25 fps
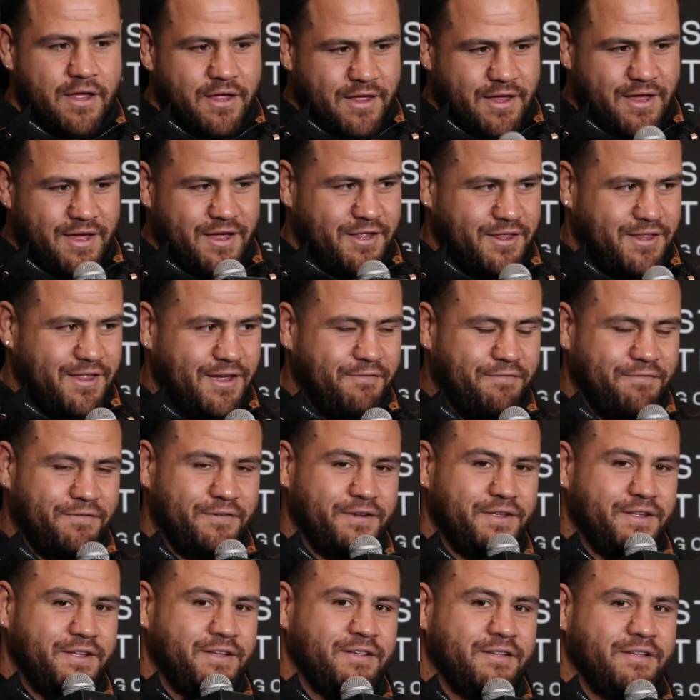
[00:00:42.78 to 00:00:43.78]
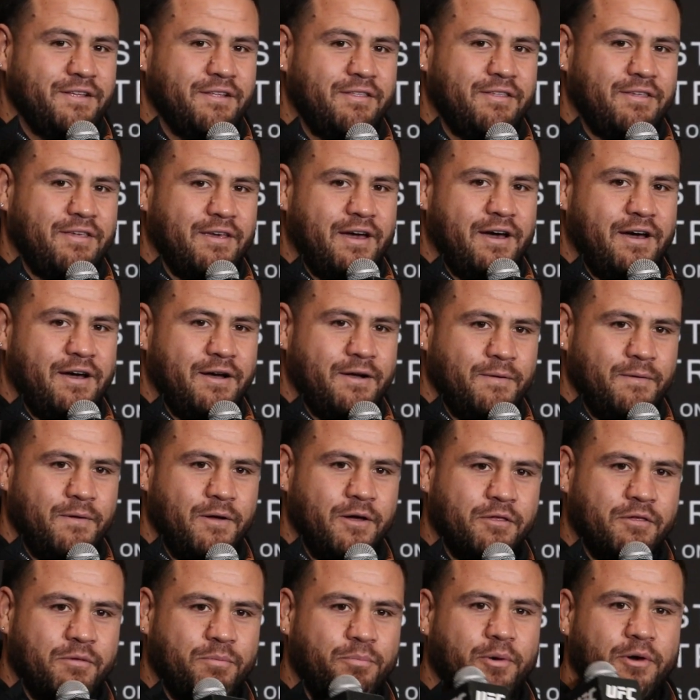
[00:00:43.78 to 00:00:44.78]
Yeah, definitely. It's I
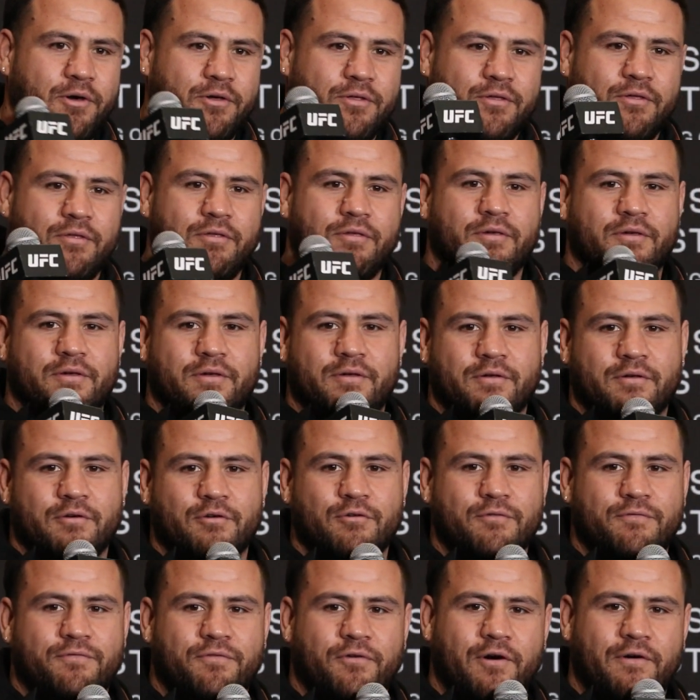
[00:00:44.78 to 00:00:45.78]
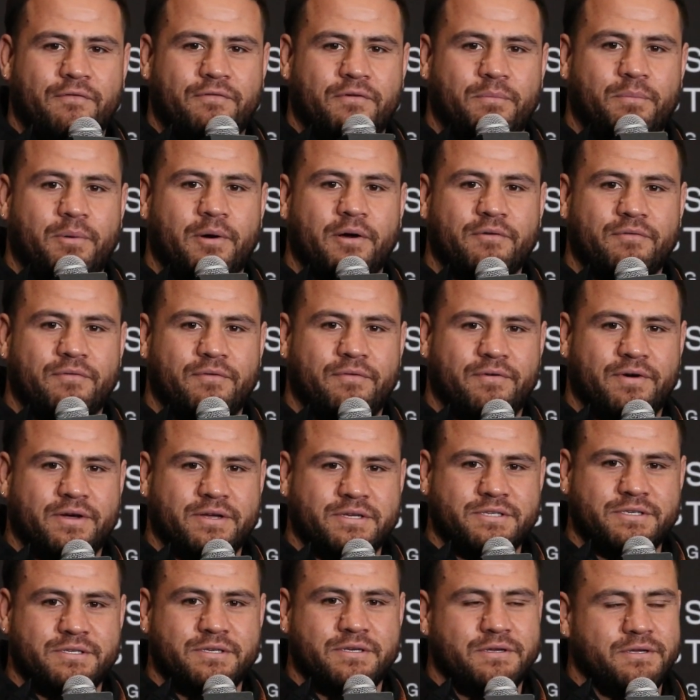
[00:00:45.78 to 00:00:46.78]
suppose it's a good fight for both of
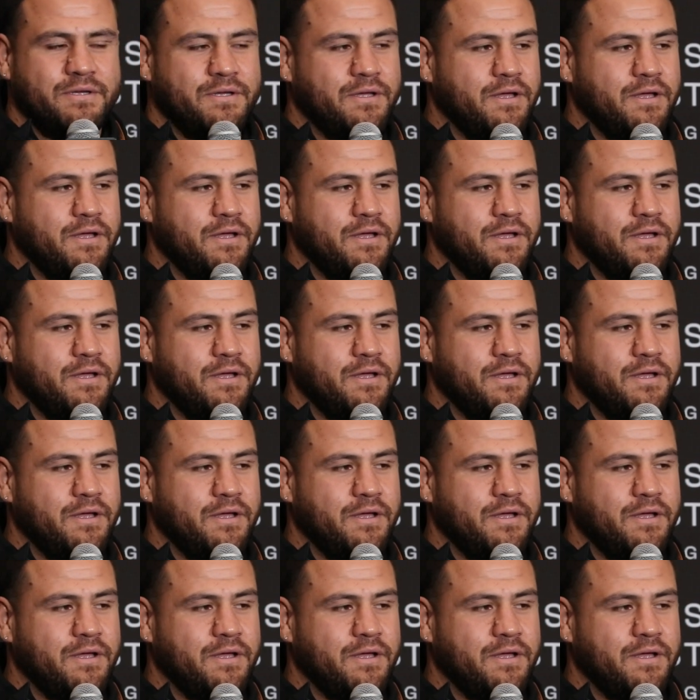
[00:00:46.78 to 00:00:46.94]
us.